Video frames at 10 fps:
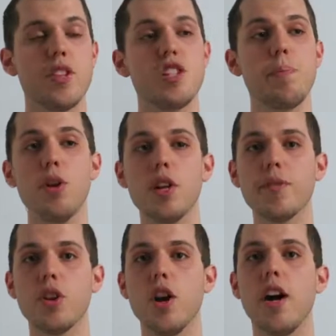The spirit
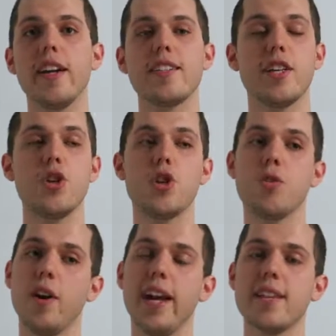of the law is that you
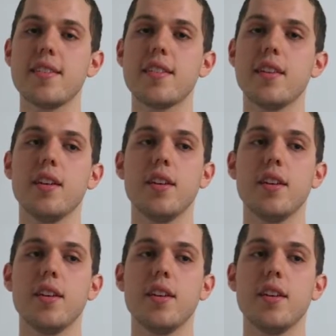should rest.